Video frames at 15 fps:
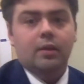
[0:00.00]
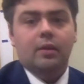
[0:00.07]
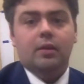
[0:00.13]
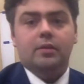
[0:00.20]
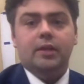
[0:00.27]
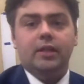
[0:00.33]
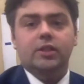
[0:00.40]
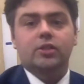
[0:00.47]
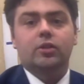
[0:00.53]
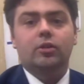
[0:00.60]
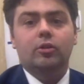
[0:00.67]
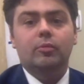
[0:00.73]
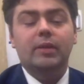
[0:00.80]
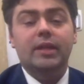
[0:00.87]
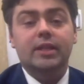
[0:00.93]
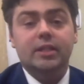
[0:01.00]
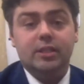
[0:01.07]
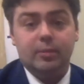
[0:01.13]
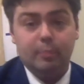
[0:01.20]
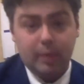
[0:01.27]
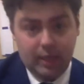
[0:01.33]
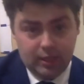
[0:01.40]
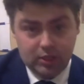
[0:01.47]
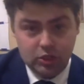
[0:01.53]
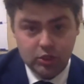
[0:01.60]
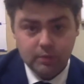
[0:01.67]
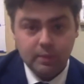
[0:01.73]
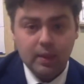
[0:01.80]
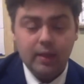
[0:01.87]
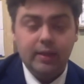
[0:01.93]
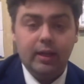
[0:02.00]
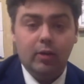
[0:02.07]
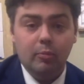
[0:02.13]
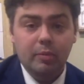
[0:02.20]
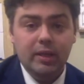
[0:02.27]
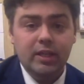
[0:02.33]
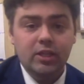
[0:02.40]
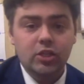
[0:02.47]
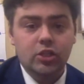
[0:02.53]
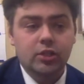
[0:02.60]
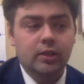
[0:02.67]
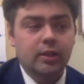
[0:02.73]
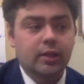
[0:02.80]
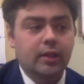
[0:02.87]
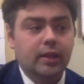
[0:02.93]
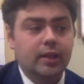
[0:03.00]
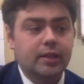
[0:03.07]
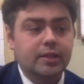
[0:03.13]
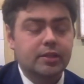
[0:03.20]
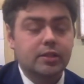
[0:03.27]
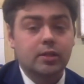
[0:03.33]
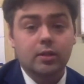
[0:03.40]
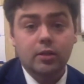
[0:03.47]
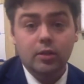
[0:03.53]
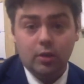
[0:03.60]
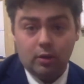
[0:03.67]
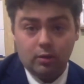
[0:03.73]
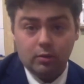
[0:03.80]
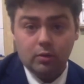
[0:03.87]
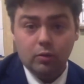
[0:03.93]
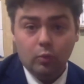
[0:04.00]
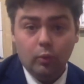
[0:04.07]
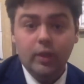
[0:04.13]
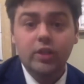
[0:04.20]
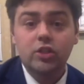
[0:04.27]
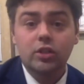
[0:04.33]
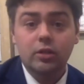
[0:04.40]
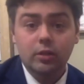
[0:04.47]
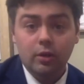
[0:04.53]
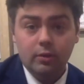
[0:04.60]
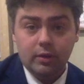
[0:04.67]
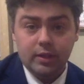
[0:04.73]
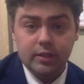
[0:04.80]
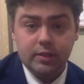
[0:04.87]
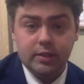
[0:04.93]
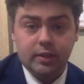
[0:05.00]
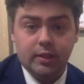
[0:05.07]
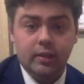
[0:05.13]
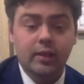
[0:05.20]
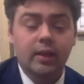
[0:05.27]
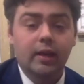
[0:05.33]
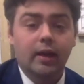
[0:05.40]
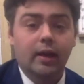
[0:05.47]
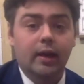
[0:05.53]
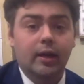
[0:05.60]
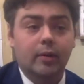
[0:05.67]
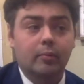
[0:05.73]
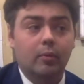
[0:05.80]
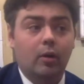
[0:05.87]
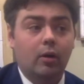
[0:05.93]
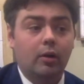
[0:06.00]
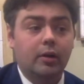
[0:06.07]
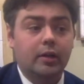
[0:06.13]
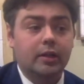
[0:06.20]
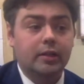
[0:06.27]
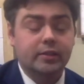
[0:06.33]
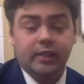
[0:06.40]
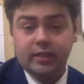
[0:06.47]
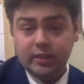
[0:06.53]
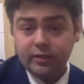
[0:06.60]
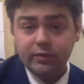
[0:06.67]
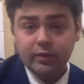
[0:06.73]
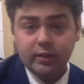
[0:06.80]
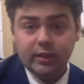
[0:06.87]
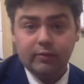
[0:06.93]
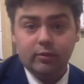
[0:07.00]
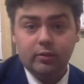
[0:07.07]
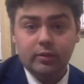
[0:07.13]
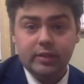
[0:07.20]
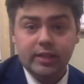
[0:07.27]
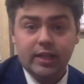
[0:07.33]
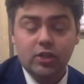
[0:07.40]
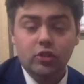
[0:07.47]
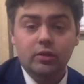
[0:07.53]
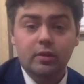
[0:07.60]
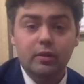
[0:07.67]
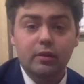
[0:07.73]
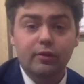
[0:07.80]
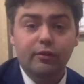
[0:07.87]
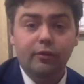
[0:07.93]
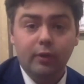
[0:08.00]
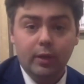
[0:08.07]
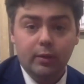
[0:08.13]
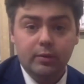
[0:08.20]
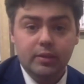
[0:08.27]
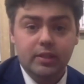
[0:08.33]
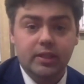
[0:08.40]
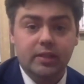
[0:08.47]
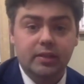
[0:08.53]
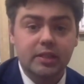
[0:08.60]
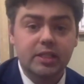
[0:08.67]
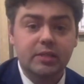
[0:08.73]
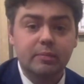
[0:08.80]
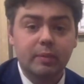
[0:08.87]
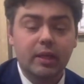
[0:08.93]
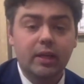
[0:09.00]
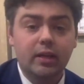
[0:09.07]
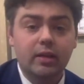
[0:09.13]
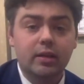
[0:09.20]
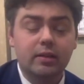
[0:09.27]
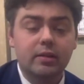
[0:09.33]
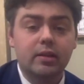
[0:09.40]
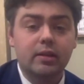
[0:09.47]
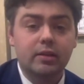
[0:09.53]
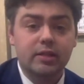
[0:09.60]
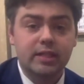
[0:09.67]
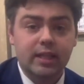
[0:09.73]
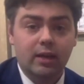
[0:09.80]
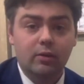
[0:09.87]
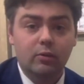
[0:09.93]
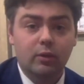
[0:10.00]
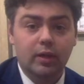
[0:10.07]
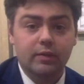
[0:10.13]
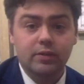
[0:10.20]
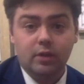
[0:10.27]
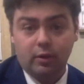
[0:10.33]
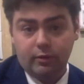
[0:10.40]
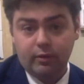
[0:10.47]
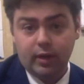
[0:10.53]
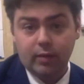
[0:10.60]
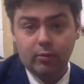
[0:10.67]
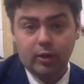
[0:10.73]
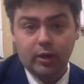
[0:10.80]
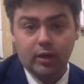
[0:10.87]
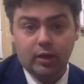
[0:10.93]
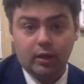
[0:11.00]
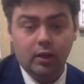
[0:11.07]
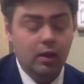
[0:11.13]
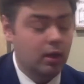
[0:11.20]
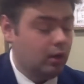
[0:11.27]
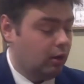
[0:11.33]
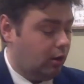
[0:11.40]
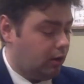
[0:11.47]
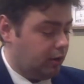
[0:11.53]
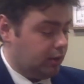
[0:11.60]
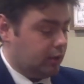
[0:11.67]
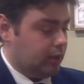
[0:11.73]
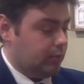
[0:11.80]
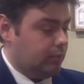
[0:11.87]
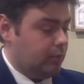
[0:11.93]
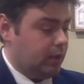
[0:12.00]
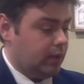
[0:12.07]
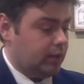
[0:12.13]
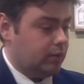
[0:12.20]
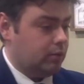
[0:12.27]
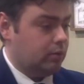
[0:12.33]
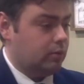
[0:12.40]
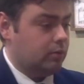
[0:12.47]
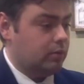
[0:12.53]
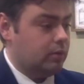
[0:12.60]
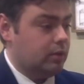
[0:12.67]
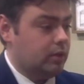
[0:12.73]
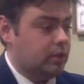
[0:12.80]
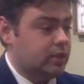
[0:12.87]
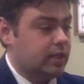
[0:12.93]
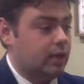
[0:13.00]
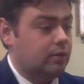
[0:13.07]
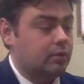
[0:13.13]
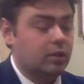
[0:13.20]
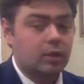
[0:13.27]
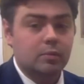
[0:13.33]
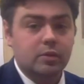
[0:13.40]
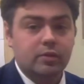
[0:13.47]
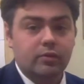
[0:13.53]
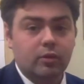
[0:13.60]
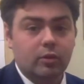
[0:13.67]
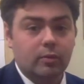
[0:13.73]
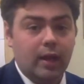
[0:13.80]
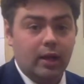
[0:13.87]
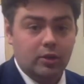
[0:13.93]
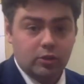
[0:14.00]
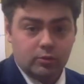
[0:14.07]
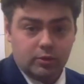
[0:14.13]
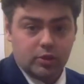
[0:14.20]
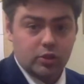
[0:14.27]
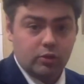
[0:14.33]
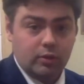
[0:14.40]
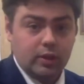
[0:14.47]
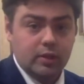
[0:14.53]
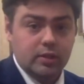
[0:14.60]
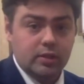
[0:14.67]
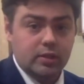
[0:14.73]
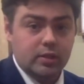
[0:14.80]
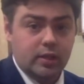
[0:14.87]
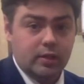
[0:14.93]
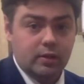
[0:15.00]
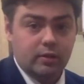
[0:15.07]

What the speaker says: The next term is pitch. Now, pitch is the note. Which note is it? On a scientific level, it's actually the frequency, the speed that the sound waves are vibrating. On a piano, the sound comes from actual strings inside there